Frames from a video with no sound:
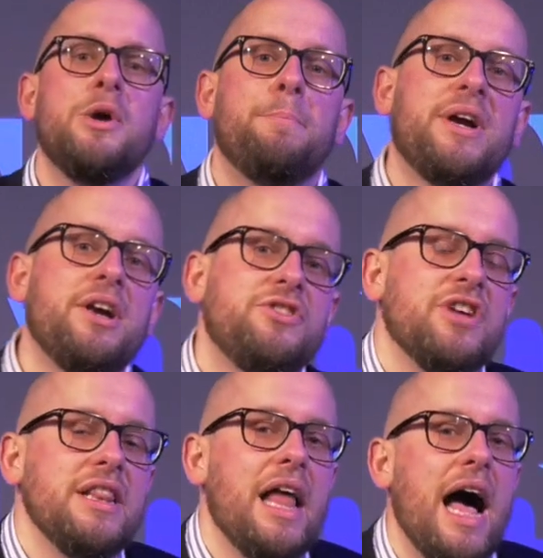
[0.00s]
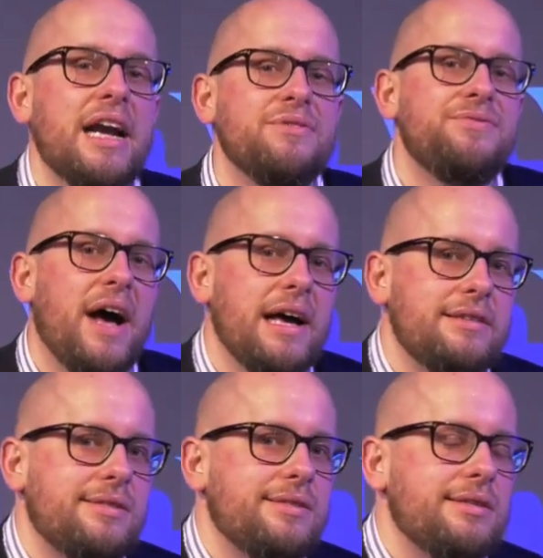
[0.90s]
Because a lot of
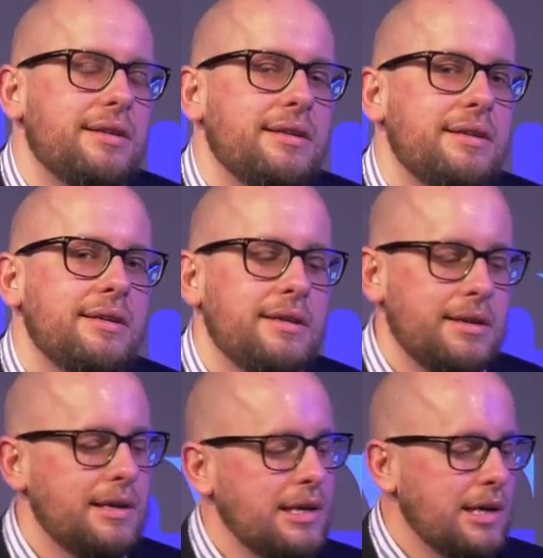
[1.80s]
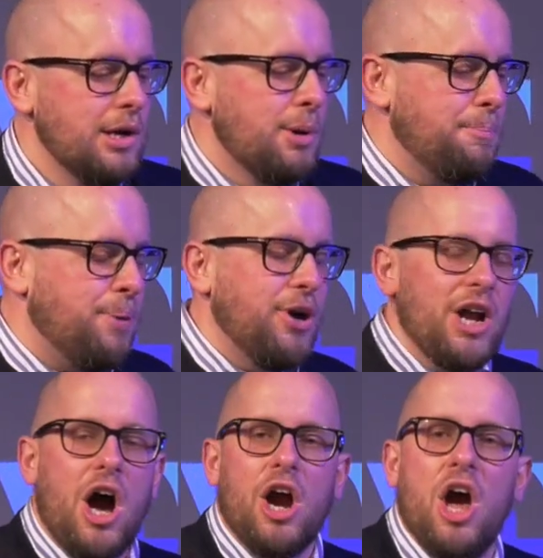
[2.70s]
us put
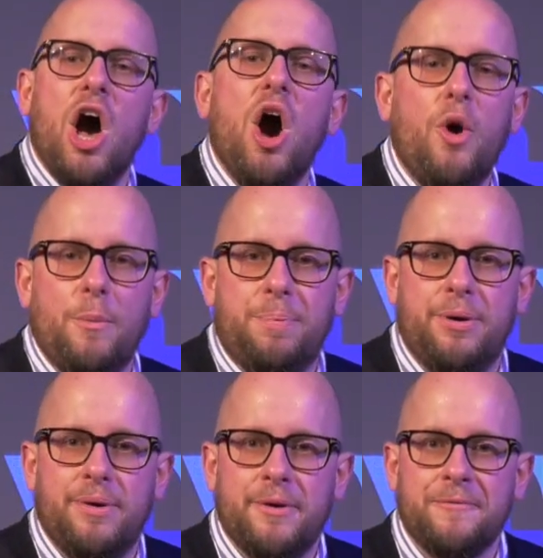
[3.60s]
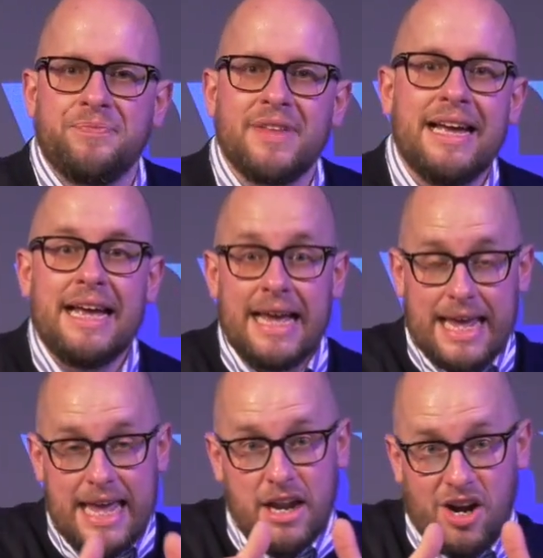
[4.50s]
our hope
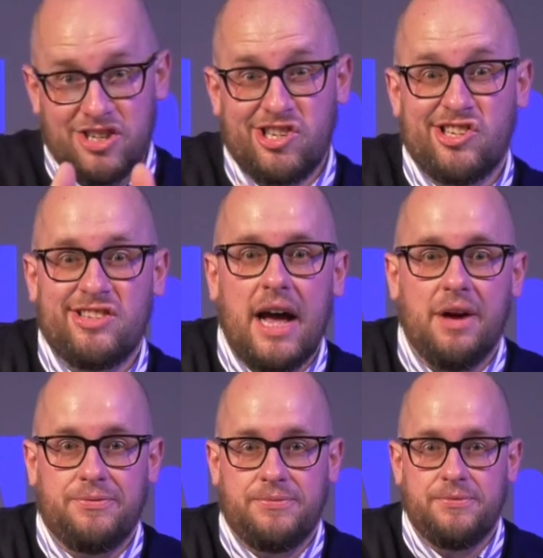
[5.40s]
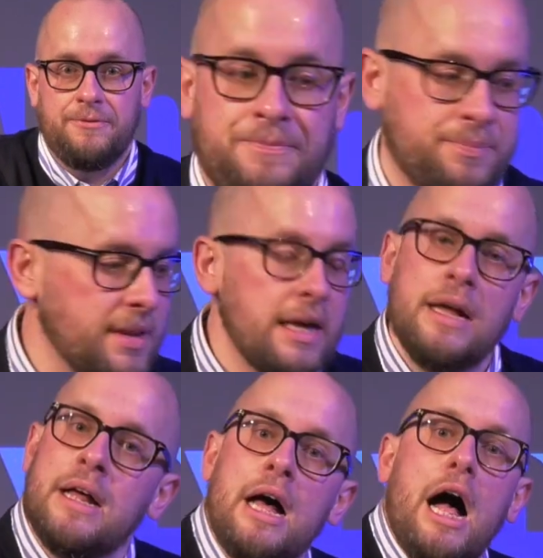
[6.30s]
in our stuff.
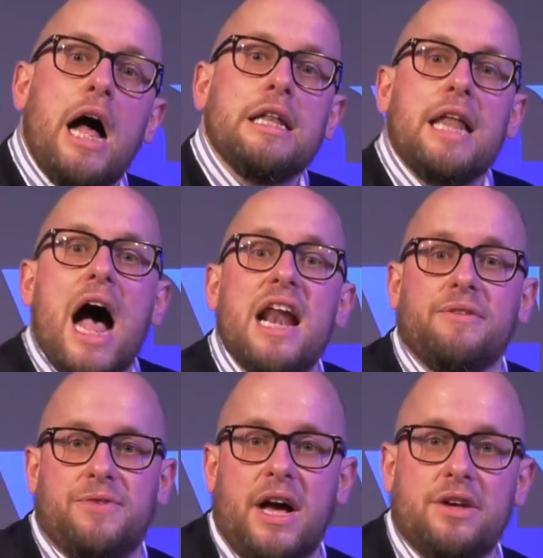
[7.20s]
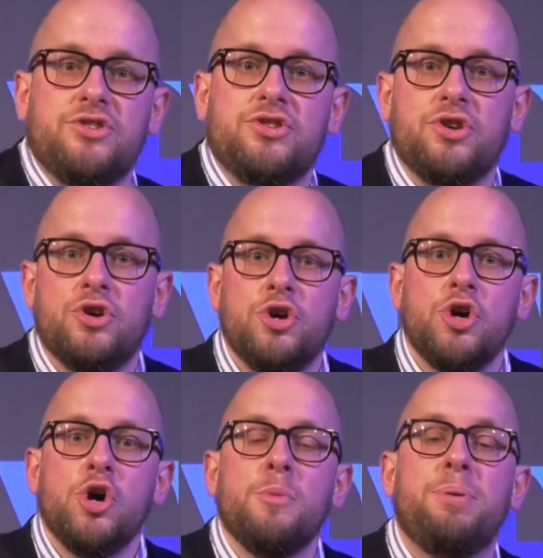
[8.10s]
A lot of us
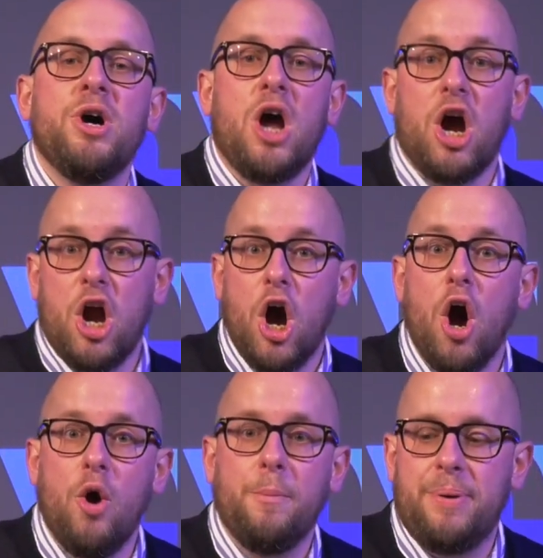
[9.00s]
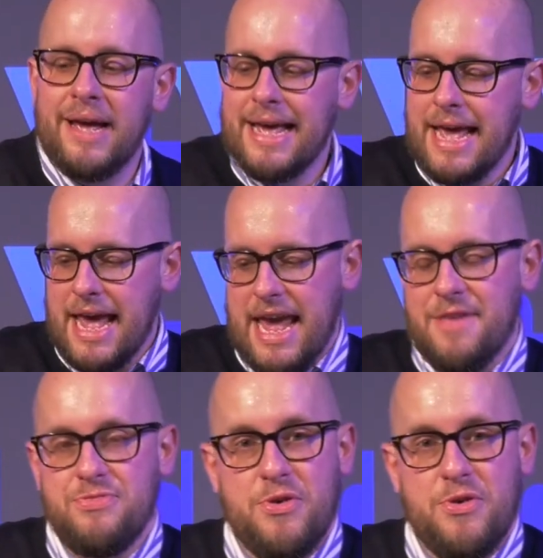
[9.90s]
put our hope in the